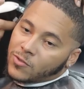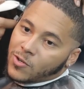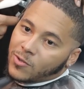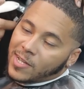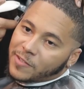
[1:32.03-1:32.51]

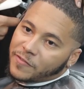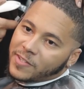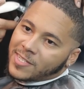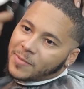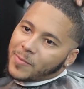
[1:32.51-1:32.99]
No, that's the
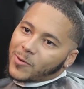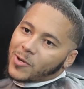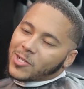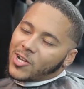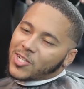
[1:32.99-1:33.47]
thing. See, people
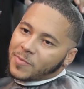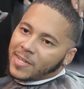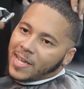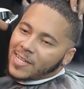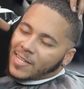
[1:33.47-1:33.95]
always ask
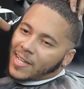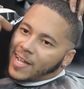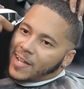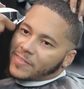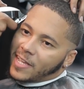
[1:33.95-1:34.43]
me that, and it's
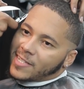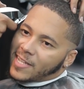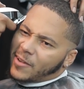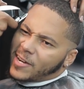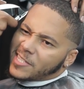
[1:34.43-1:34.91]

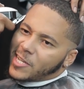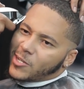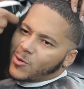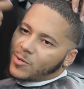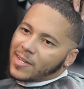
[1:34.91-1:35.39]
like when I
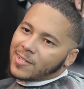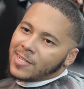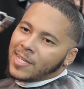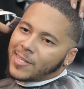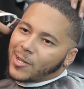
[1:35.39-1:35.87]
say no,
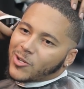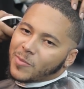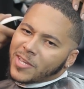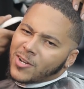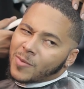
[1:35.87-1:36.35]
they look
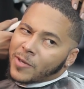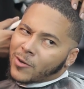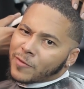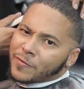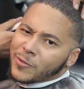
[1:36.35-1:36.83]
at me a little
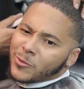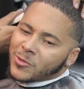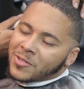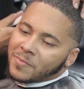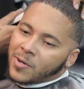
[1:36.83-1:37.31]
bit
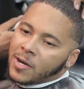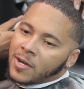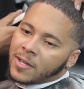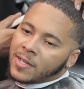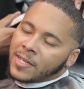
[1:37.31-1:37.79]
confused.
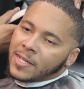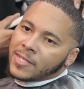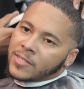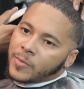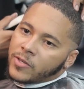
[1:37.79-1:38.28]
But
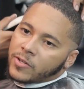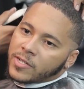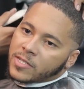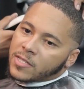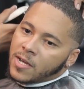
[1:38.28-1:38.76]
to be
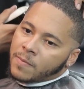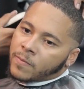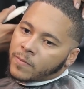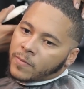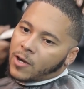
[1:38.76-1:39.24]
honest,
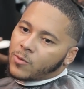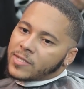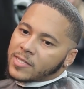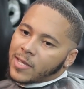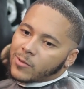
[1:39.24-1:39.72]
I
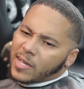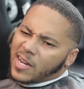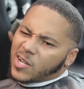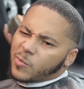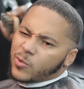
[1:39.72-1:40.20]
always say it was
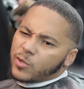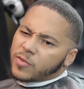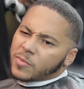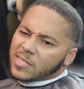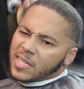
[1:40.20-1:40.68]
kind of like a
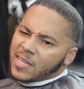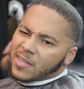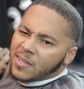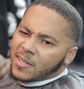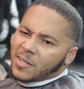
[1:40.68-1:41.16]
beautiful
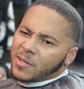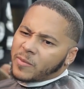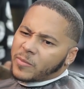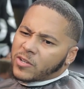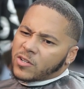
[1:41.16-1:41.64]
mistake.
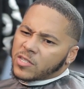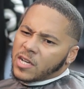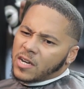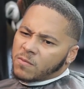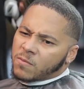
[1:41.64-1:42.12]
Because,